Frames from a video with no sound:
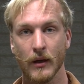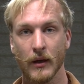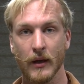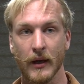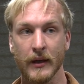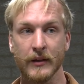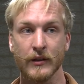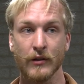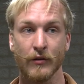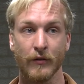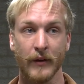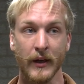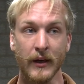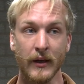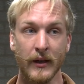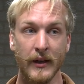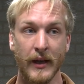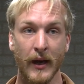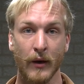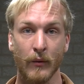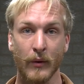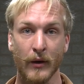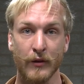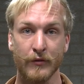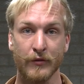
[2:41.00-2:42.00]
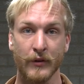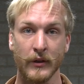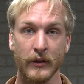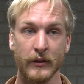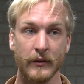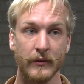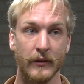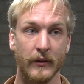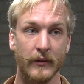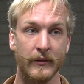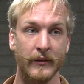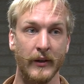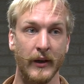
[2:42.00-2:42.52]
Indirectly, however,
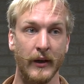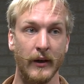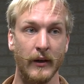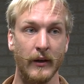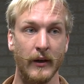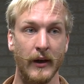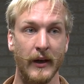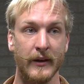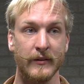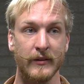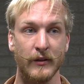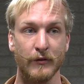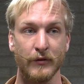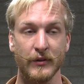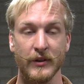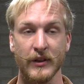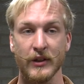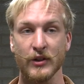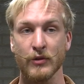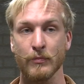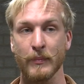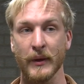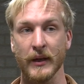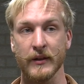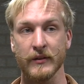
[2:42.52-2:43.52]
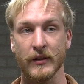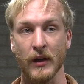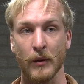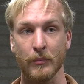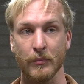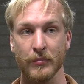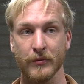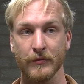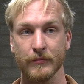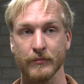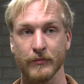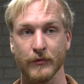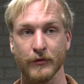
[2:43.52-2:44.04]
their activity is picked
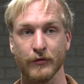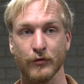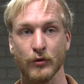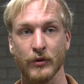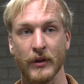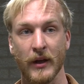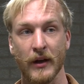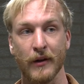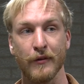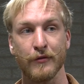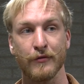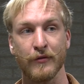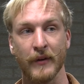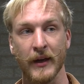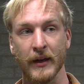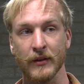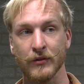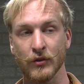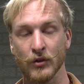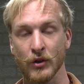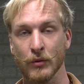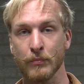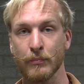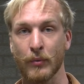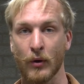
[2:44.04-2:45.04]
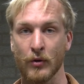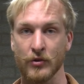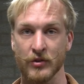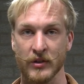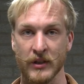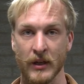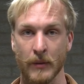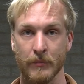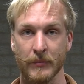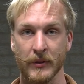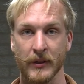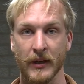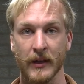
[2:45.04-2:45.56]
up through their effect on the
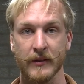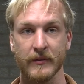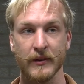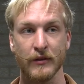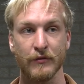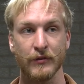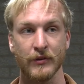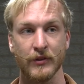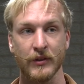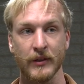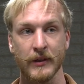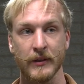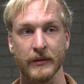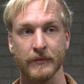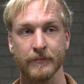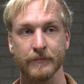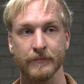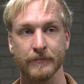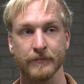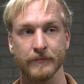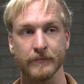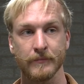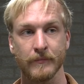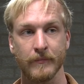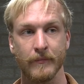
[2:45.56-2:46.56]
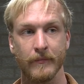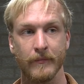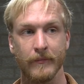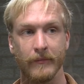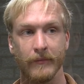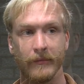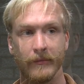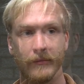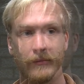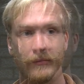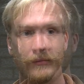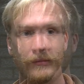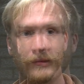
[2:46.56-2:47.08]
postsynaptic activity.
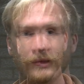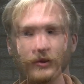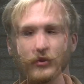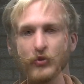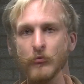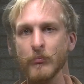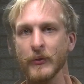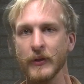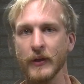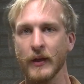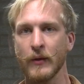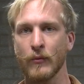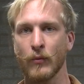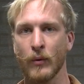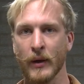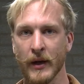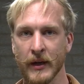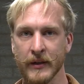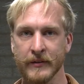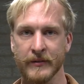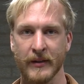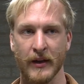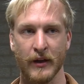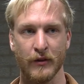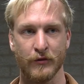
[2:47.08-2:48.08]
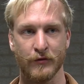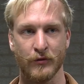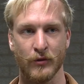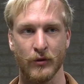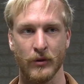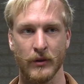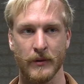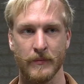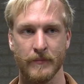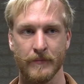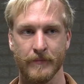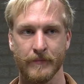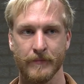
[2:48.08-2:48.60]
You should be aware,
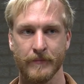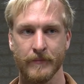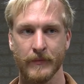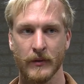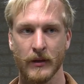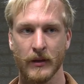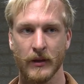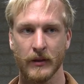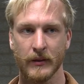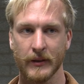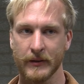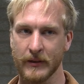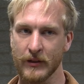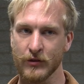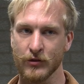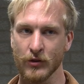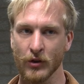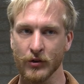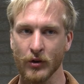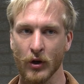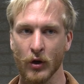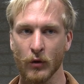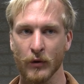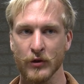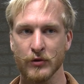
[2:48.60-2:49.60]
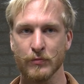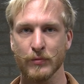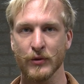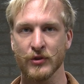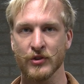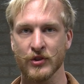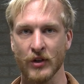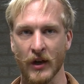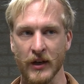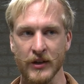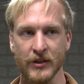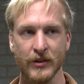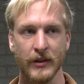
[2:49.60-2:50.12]
therefore, that it is not always
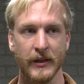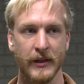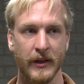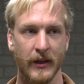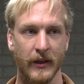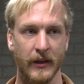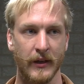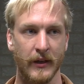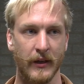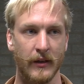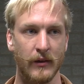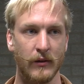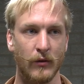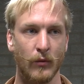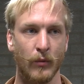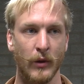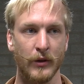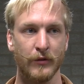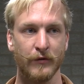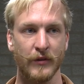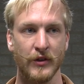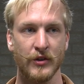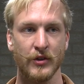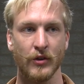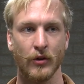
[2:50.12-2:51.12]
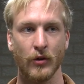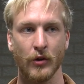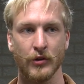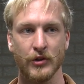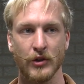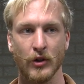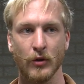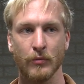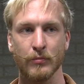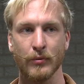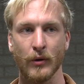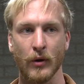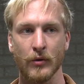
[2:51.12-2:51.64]
precisely clear what
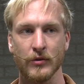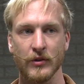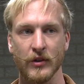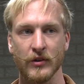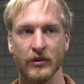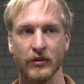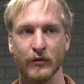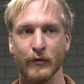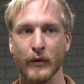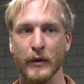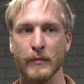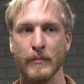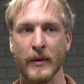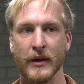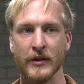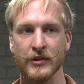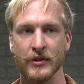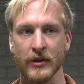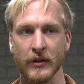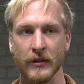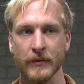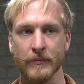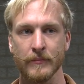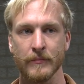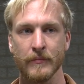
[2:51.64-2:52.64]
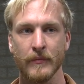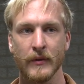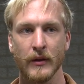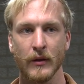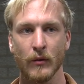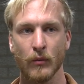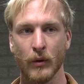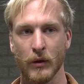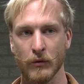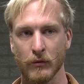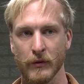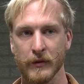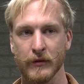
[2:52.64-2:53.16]
physiological processes we measure
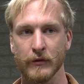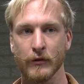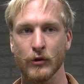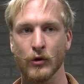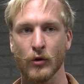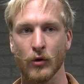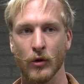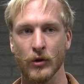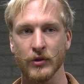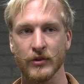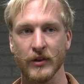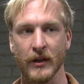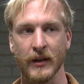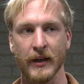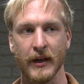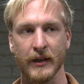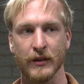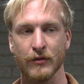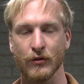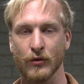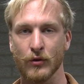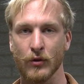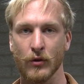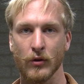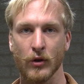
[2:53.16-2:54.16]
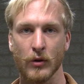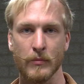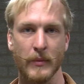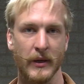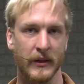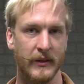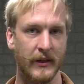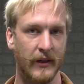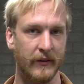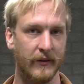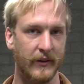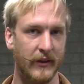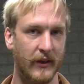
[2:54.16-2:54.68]
when we record electrical or
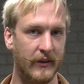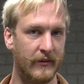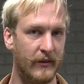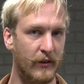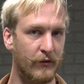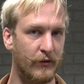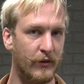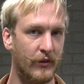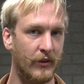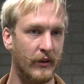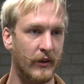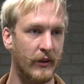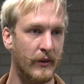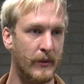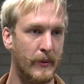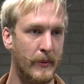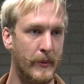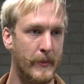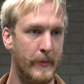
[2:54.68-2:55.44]
magnetic activity.